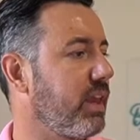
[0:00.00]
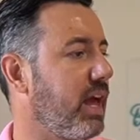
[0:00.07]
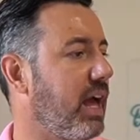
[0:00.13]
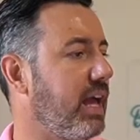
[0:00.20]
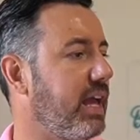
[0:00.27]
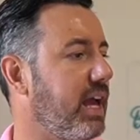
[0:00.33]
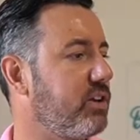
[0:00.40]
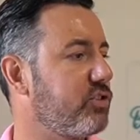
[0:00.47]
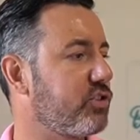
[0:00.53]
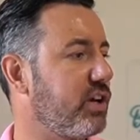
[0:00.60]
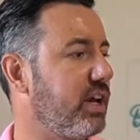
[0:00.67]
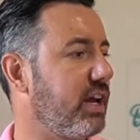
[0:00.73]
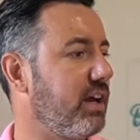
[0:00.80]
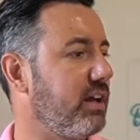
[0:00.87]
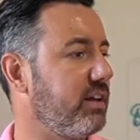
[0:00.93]
Hey
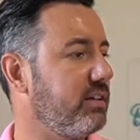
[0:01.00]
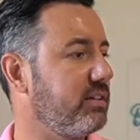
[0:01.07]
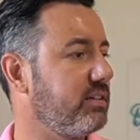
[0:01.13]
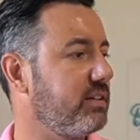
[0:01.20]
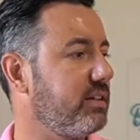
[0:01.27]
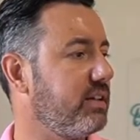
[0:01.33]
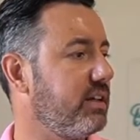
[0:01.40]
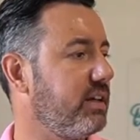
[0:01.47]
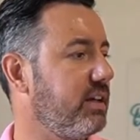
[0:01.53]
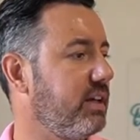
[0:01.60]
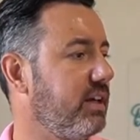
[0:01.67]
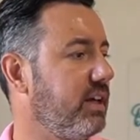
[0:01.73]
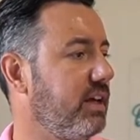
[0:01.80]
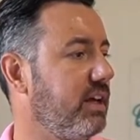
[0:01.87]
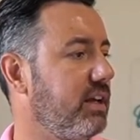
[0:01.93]
Andrea.
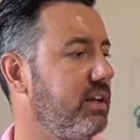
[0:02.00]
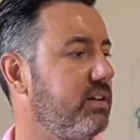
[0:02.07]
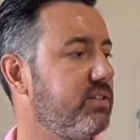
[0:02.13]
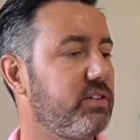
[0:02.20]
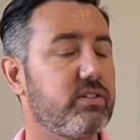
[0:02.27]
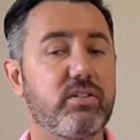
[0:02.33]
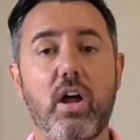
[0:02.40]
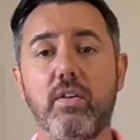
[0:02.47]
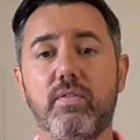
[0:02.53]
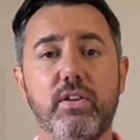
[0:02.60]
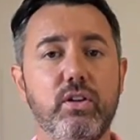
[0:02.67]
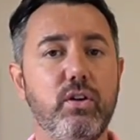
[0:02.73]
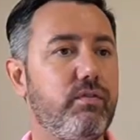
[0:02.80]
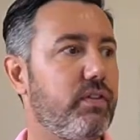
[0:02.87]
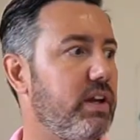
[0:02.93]
Linda's excited for the
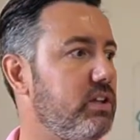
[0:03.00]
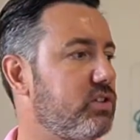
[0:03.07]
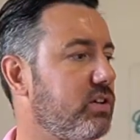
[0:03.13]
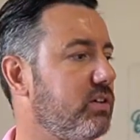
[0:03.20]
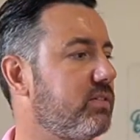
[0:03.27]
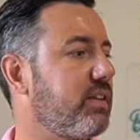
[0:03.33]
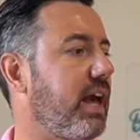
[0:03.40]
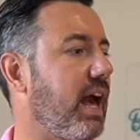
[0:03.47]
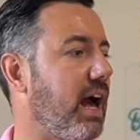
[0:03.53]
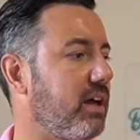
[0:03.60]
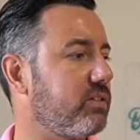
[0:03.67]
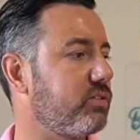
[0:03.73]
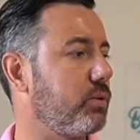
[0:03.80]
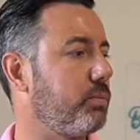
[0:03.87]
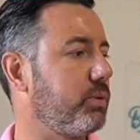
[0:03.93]
new features. They
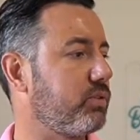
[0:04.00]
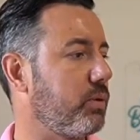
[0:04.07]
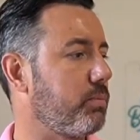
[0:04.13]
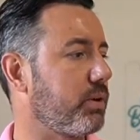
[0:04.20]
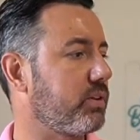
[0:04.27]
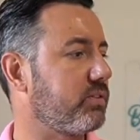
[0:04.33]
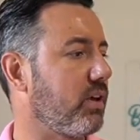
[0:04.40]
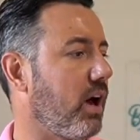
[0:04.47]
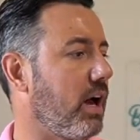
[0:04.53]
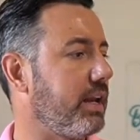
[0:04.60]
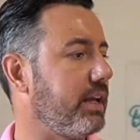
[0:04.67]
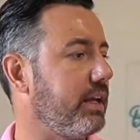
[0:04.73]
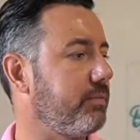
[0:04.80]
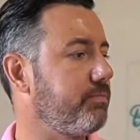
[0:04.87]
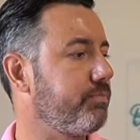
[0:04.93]
are super
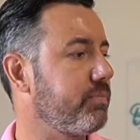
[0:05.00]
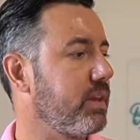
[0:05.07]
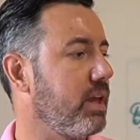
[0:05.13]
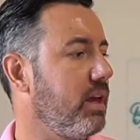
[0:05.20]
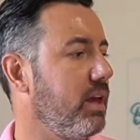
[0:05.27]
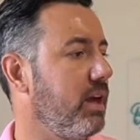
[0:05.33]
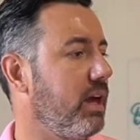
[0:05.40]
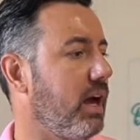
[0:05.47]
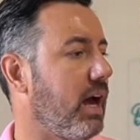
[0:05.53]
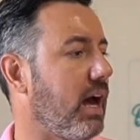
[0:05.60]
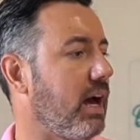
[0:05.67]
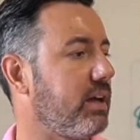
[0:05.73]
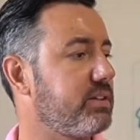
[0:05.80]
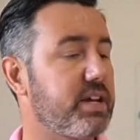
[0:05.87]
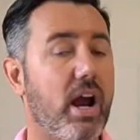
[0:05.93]
exciting.
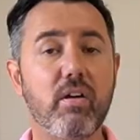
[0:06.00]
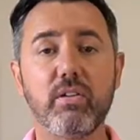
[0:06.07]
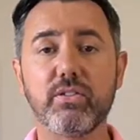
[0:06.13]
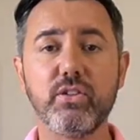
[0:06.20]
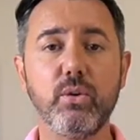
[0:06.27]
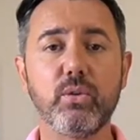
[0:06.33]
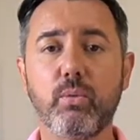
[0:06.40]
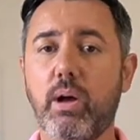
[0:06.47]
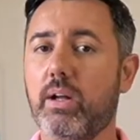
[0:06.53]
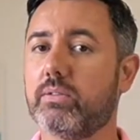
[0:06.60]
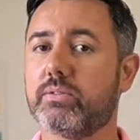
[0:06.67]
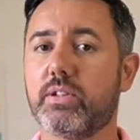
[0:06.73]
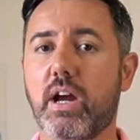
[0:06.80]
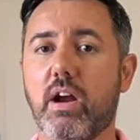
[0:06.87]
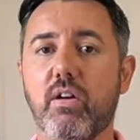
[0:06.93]
Tara's new as
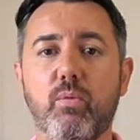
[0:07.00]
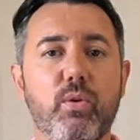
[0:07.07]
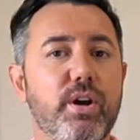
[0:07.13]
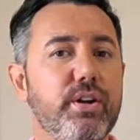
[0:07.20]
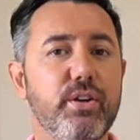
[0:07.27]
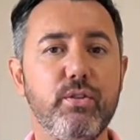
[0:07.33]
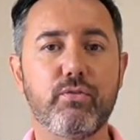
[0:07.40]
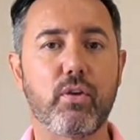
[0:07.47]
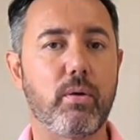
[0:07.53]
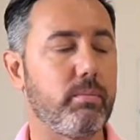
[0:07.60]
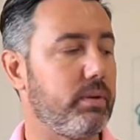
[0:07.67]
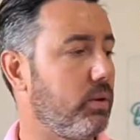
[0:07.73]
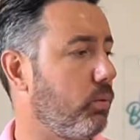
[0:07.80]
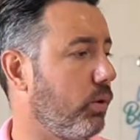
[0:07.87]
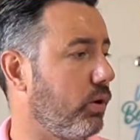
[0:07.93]
well. Tara, where are you
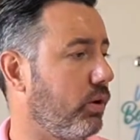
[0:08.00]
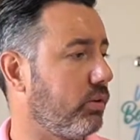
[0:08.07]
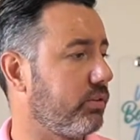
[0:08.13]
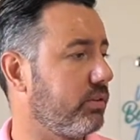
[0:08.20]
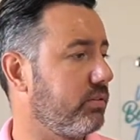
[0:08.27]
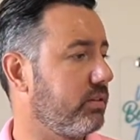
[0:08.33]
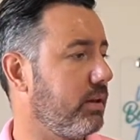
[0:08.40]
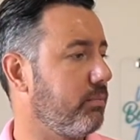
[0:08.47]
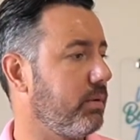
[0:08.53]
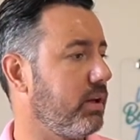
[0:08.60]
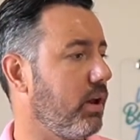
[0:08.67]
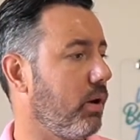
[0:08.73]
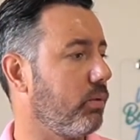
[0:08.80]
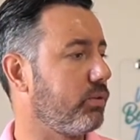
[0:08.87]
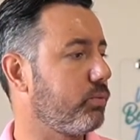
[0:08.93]
from in the world? Let me
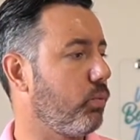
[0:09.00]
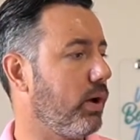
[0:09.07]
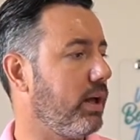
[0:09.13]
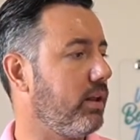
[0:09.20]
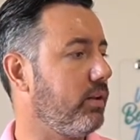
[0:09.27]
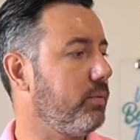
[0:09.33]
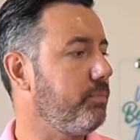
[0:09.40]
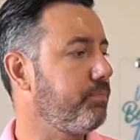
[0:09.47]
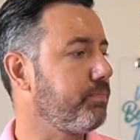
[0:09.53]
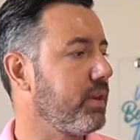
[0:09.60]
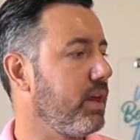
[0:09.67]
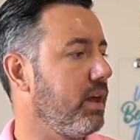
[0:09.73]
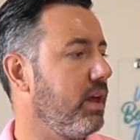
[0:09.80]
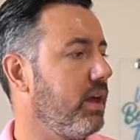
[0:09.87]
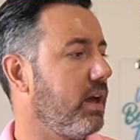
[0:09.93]
know as well.
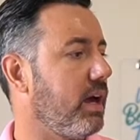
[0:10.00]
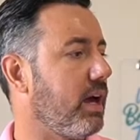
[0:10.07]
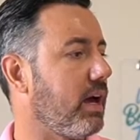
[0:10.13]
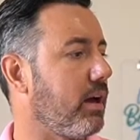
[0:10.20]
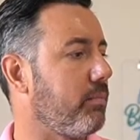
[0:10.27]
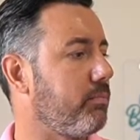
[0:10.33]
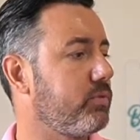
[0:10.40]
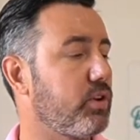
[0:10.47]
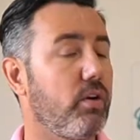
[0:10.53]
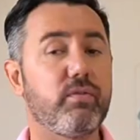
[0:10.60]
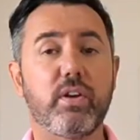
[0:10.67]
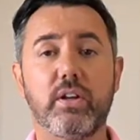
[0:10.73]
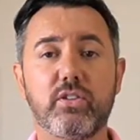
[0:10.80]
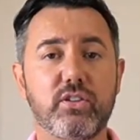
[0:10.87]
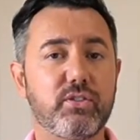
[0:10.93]
Don't
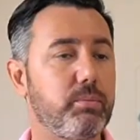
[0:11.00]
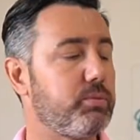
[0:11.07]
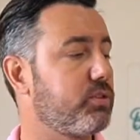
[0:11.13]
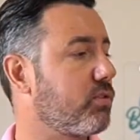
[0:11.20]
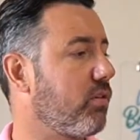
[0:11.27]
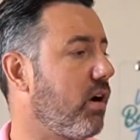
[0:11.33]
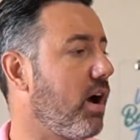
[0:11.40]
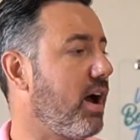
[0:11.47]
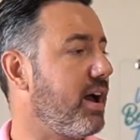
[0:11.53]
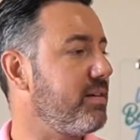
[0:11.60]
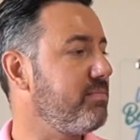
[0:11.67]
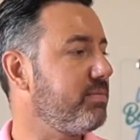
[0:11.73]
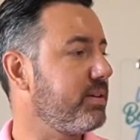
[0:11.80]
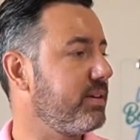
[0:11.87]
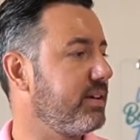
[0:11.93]
forget to
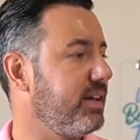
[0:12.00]
subscribe.